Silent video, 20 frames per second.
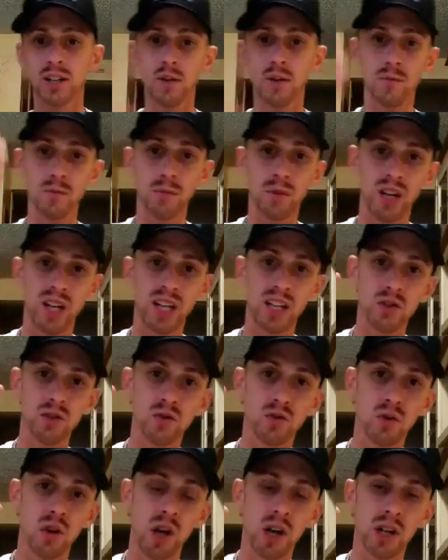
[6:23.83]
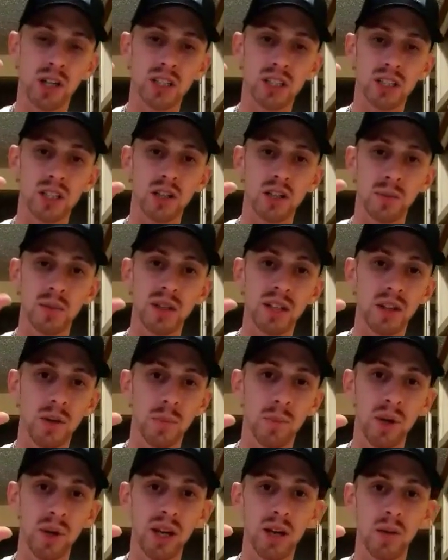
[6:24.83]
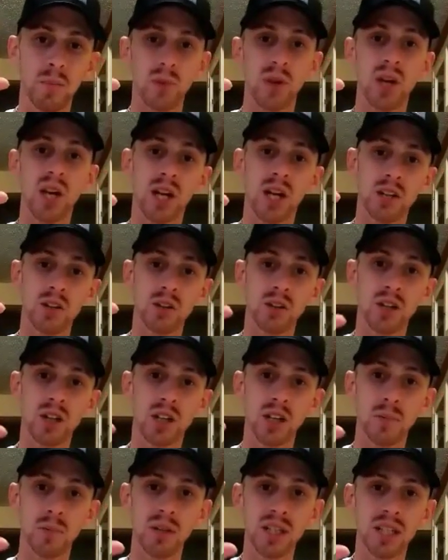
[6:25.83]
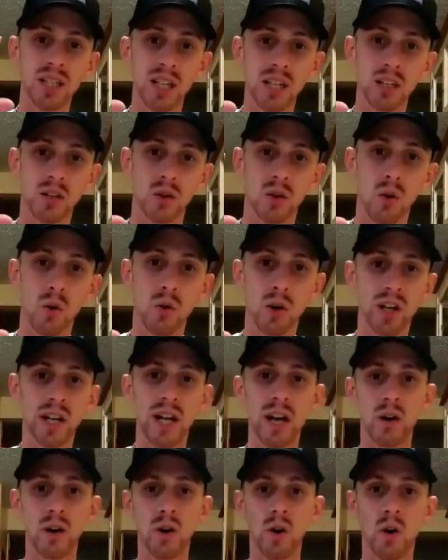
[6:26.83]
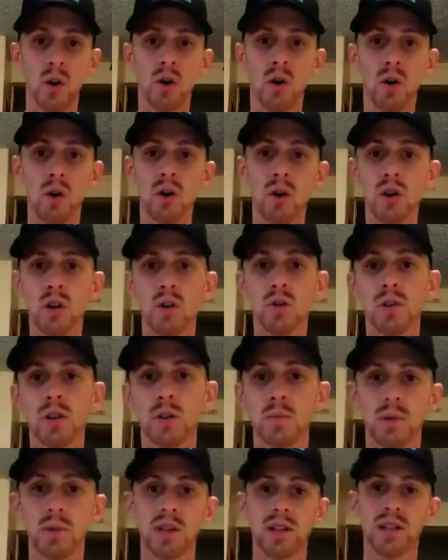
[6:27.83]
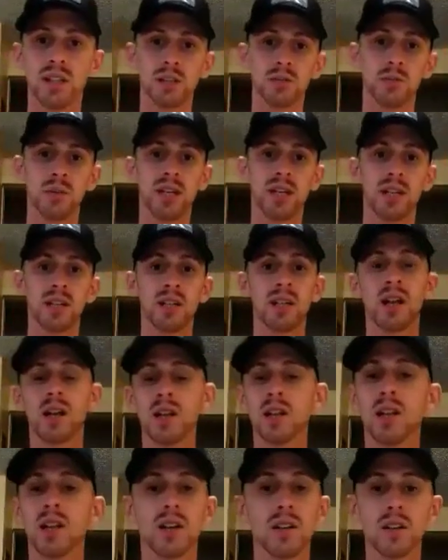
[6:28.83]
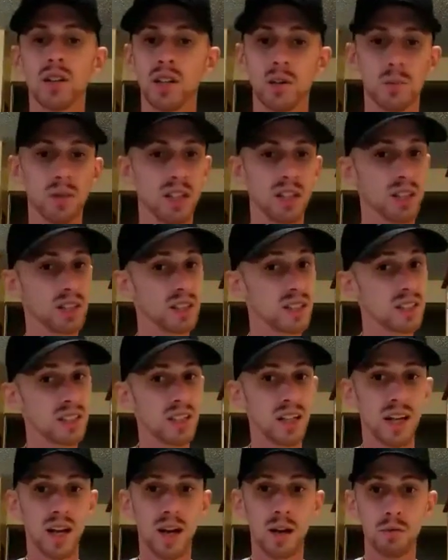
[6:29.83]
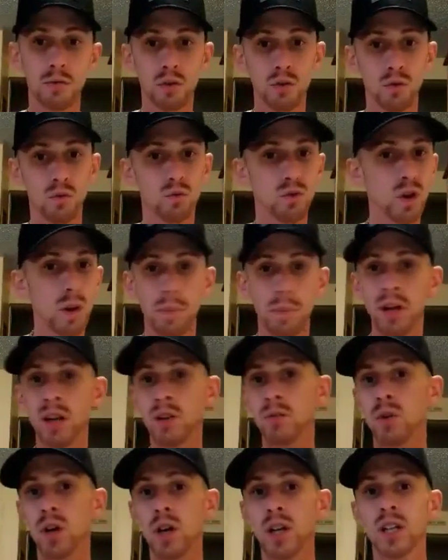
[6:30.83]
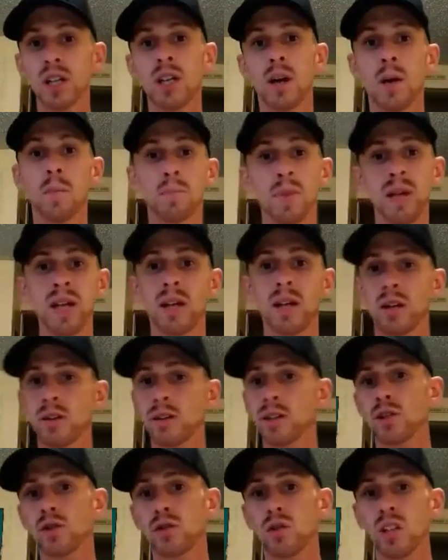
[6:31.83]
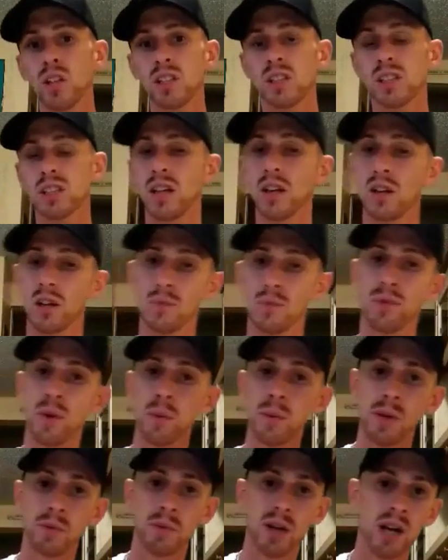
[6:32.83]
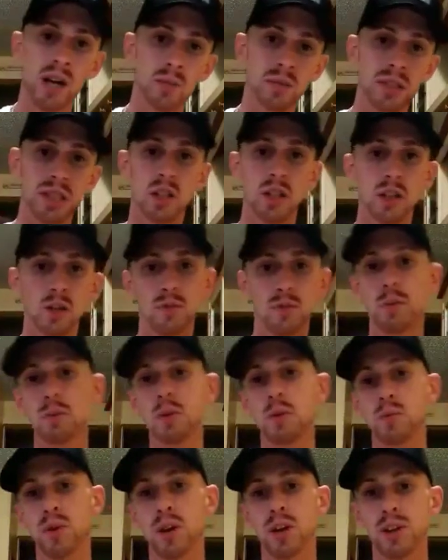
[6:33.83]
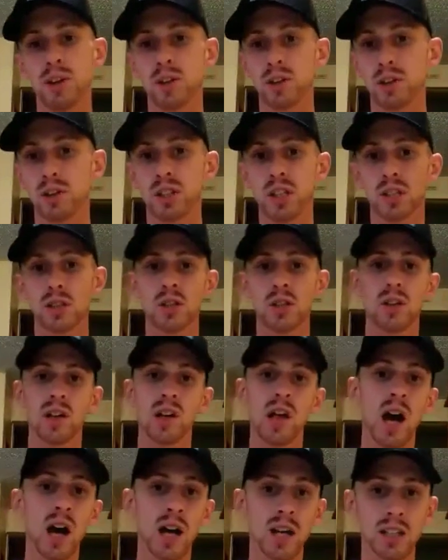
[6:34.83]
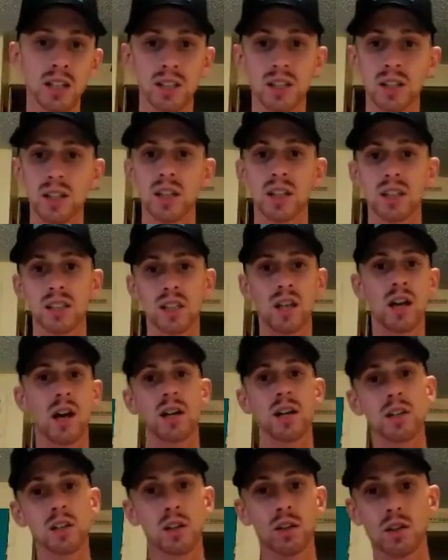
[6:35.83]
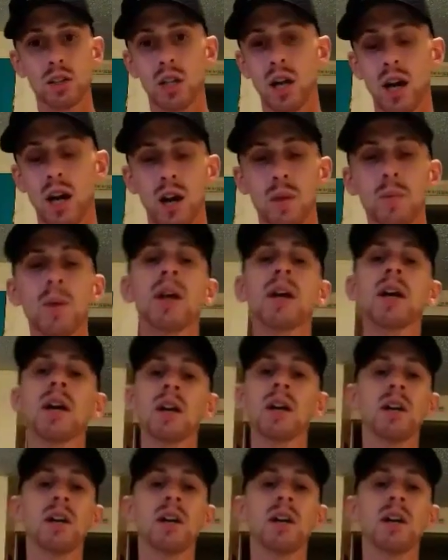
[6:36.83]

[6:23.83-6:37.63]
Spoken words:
and the freaking drug is going to be the pimp, and you're going to be getting whored out all over the place, man. Literally, because it's going to have you ripping and running up and down the street, stealing from your mom, stealing from your brother, your sister, lying to this, lying to your job.